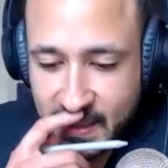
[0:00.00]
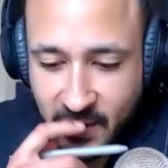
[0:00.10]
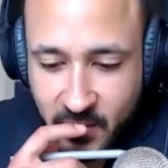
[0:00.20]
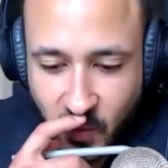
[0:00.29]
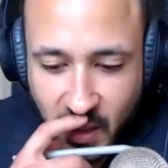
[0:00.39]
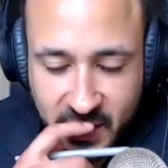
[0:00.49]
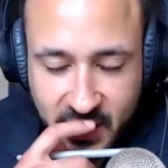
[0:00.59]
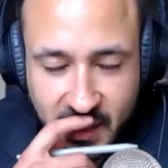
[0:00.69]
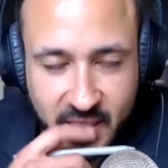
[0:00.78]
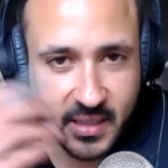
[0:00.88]
I was watching
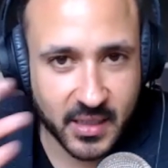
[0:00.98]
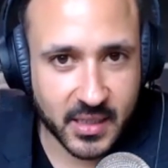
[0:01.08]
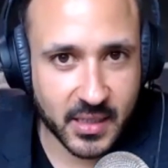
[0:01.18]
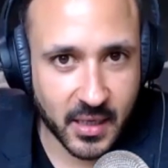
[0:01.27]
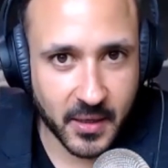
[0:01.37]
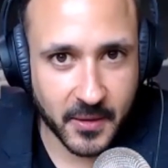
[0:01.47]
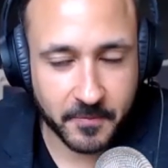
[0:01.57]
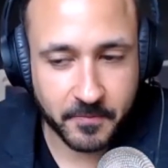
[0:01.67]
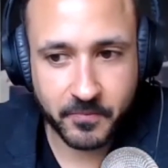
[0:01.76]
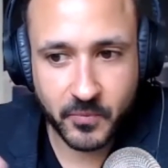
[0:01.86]
this
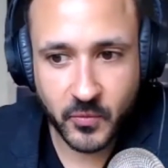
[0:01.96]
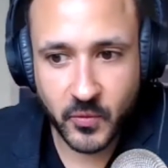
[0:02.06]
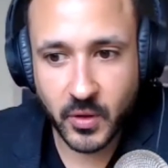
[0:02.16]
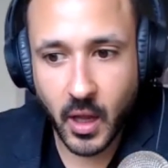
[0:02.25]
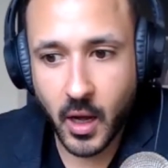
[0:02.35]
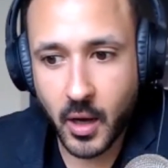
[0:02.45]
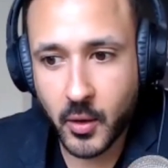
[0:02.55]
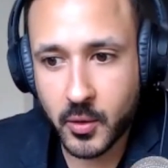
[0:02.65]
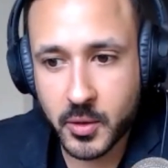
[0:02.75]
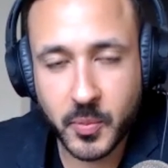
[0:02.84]
vlog
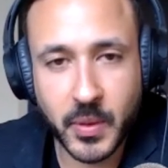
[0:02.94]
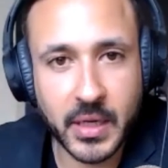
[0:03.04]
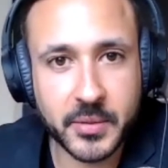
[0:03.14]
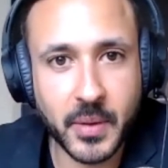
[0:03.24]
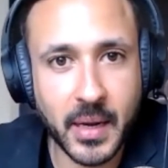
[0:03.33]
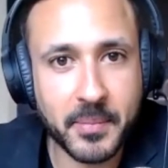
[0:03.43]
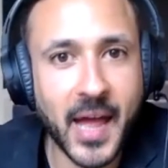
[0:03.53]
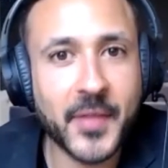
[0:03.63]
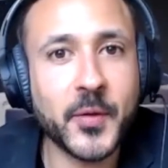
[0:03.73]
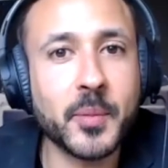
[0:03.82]
or speech by
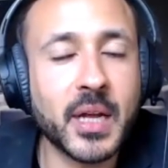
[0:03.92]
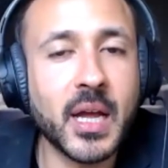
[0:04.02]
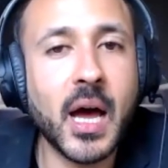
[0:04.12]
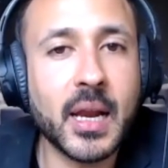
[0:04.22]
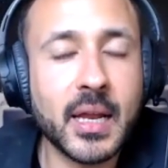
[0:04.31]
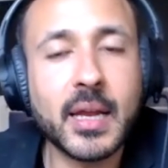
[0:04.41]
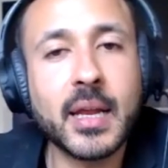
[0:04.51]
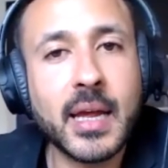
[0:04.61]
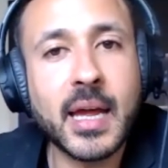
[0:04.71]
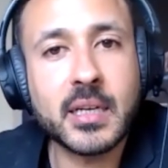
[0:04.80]
Matthew
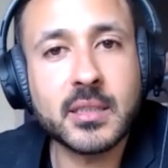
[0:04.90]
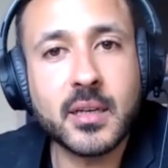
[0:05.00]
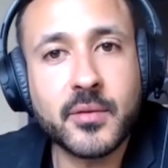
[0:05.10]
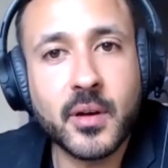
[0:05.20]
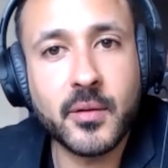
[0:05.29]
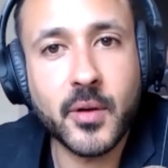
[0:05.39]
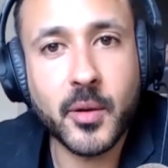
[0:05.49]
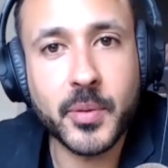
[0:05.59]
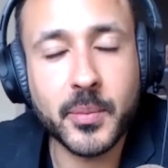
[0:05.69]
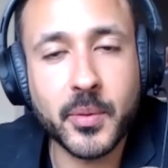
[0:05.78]
McConaughey, actually, of
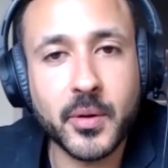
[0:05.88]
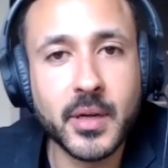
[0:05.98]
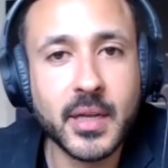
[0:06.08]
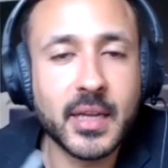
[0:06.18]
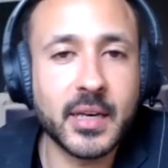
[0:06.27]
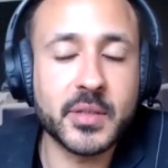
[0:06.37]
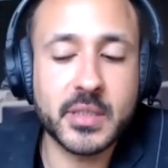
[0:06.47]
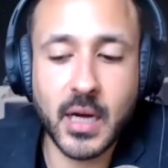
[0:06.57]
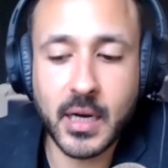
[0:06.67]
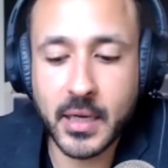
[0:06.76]
all people. And he was
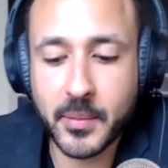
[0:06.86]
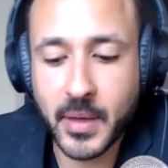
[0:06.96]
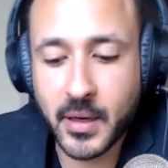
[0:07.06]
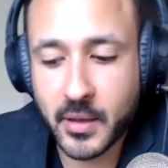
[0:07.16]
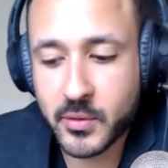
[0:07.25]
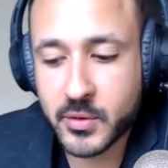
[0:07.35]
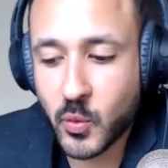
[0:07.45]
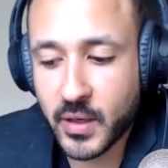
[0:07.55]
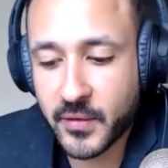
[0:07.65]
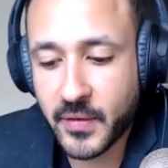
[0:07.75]
talking about, he was
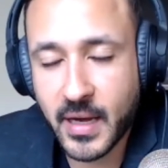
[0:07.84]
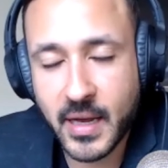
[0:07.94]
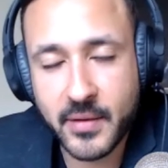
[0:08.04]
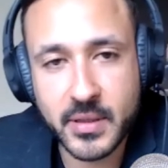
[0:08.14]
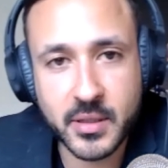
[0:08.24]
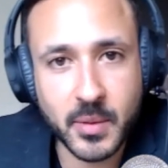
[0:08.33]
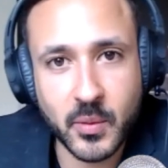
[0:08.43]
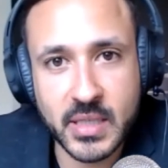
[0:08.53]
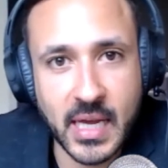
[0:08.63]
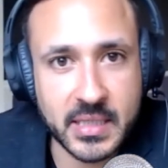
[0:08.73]
25 and somebody
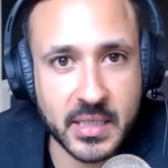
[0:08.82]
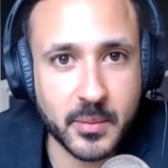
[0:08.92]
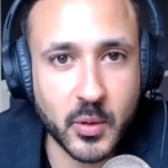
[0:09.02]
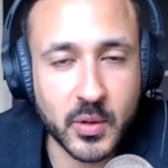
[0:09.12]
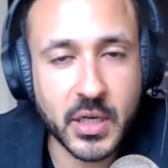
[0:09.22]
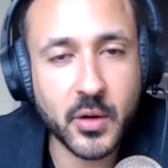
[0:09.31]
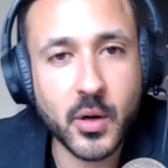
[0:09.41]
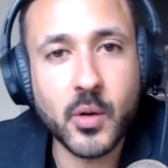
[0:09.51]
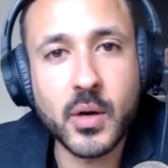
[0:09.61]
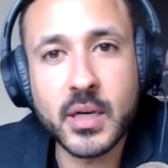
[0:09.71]
was asking him who his
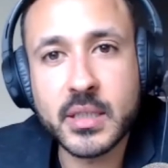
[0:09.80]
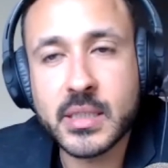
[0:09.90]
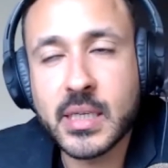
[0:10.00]
hero was.